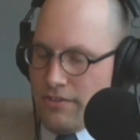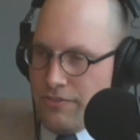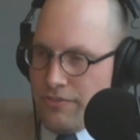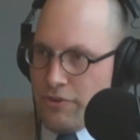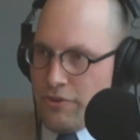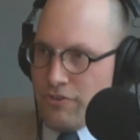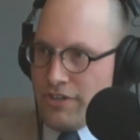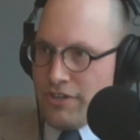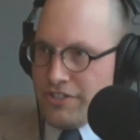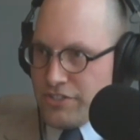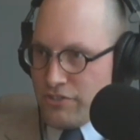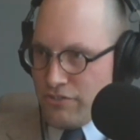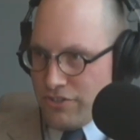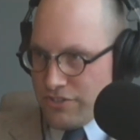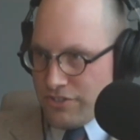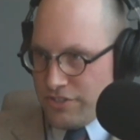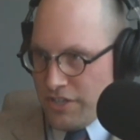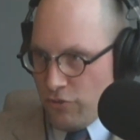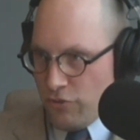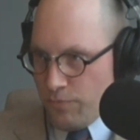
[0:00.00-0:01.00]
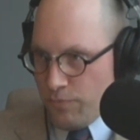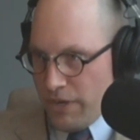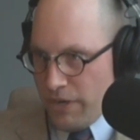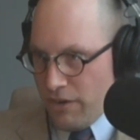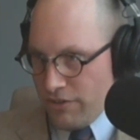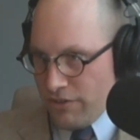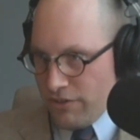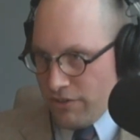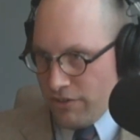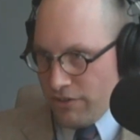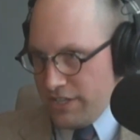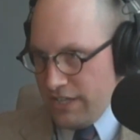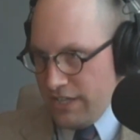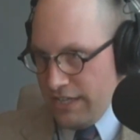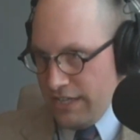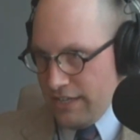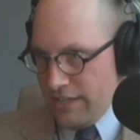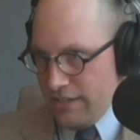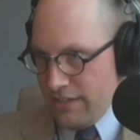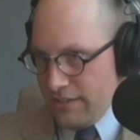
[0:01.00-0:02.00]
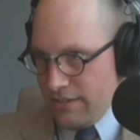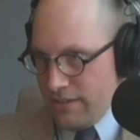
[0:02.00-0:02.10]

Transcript: they're in serious need of repair today.